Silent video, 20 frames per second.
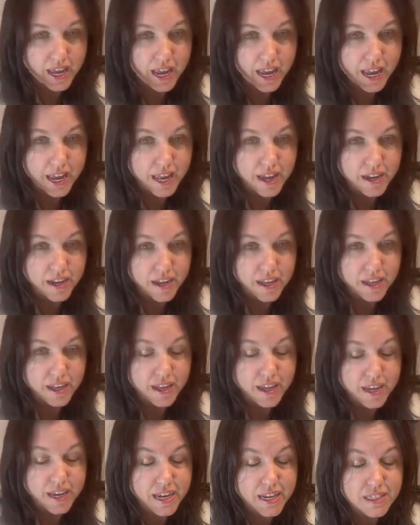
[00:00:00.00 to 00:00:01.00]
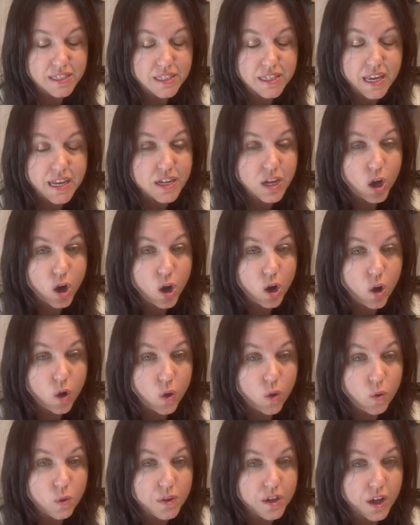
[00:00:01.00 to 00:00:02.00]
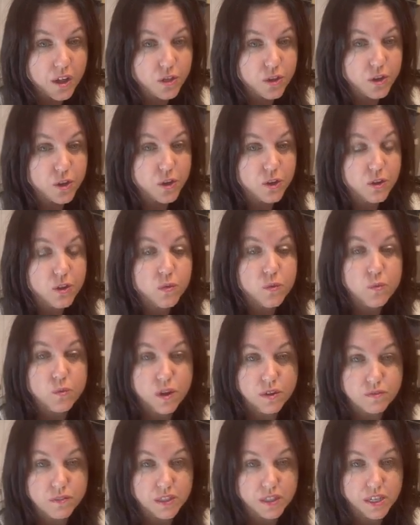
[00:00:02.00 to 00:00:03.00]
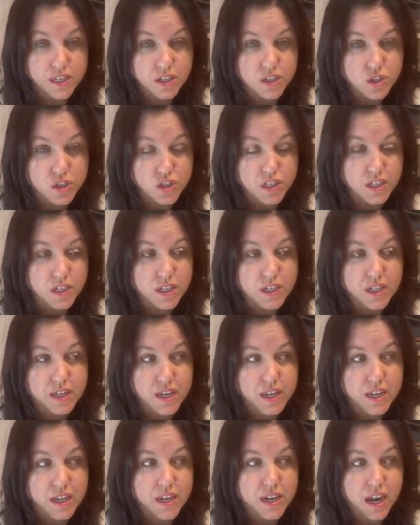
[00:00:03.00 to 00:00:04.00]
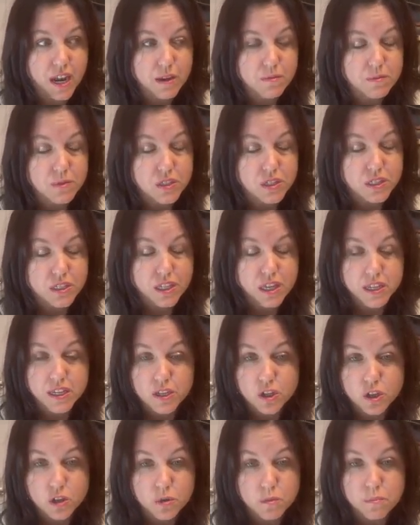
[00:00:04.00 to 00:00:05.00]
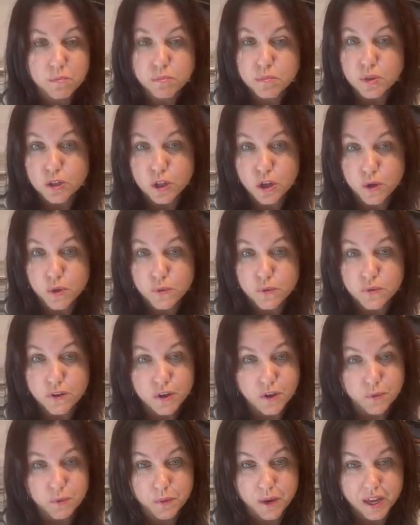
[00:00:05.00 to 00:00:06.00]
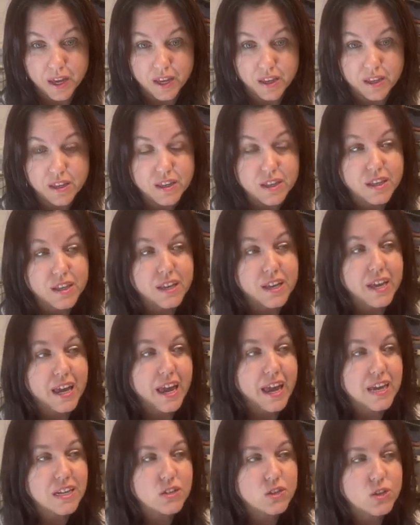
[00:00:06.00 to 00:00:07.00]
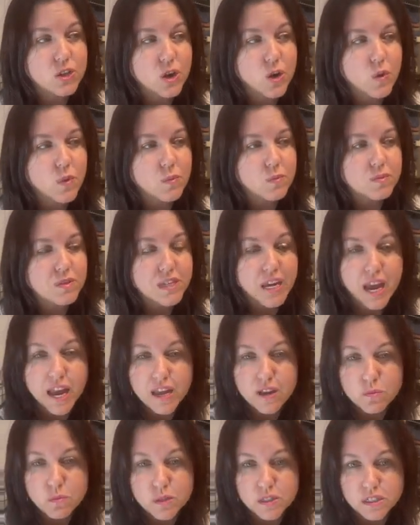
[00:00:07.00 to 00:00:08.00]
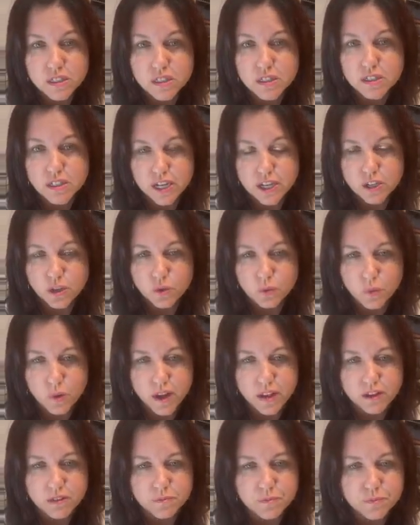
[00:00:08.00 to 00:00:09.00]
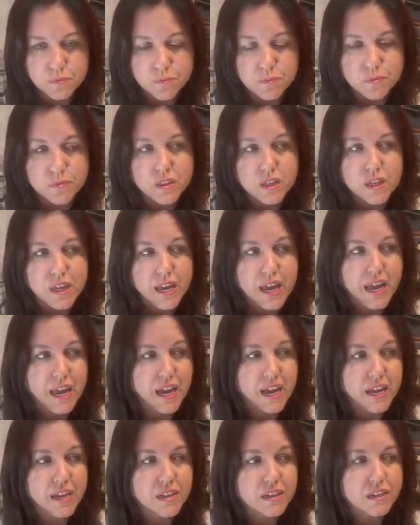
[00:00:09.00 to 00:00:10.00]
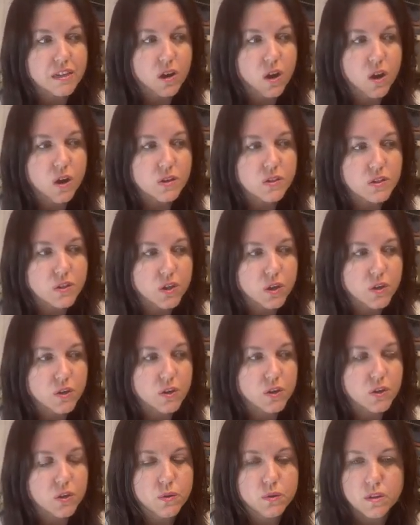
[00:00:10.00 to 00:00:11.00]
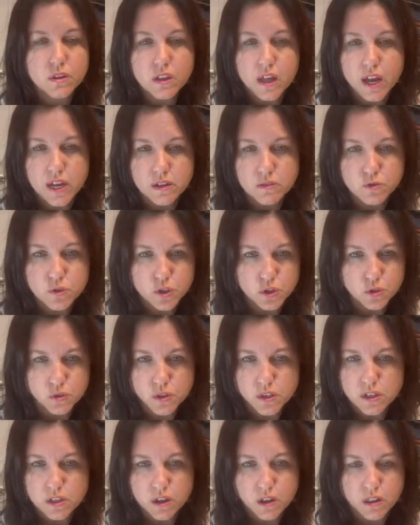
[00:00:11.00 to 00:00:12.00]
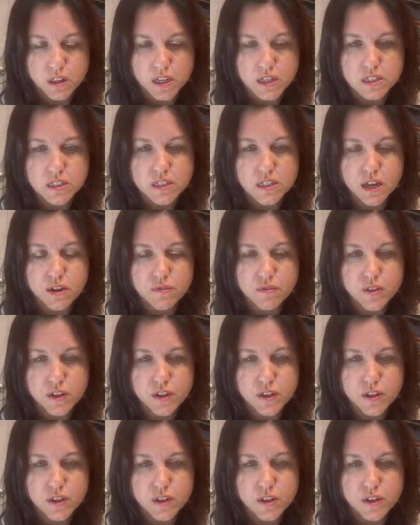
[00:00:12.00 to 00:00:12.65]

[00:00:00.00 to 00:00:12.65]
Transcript: And it's like a whole nother revelation and I'm just like blown away. And so 10 was in Daniel 1 and also, you know, the line of Judah and all that stuff.